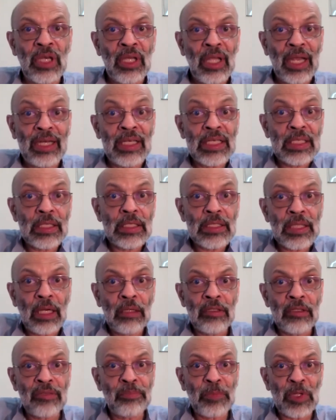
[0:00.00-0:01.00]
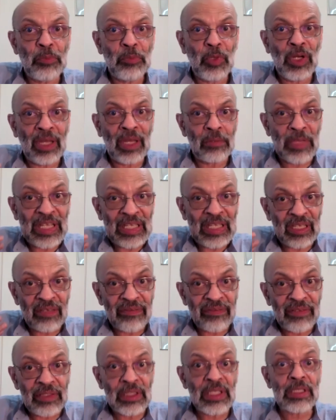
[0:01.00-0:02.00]
And as a result, people are being
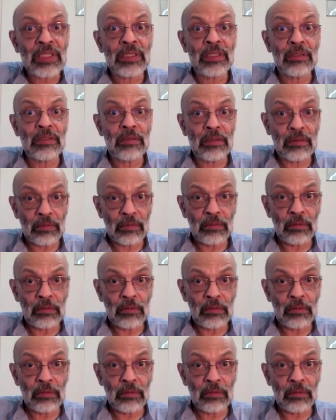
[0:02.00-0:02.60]
given this